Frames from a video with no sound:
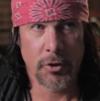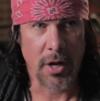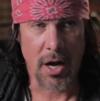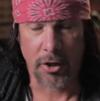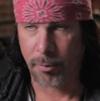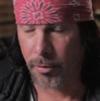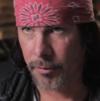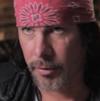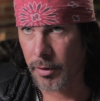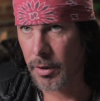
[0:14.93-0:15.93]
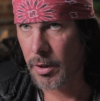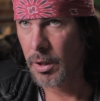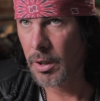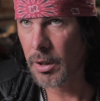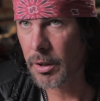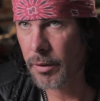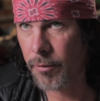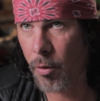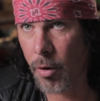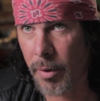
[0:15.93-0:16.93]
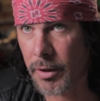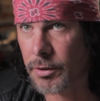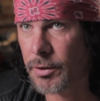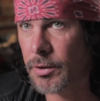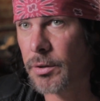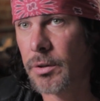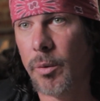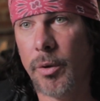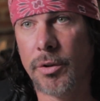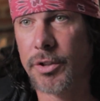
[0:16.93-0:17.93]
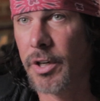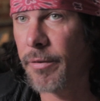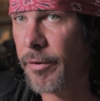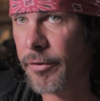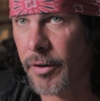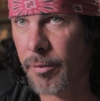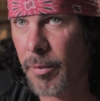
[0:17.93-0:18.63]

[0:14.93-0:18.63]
was in the hospital for 4 months, in a wheelchair for 6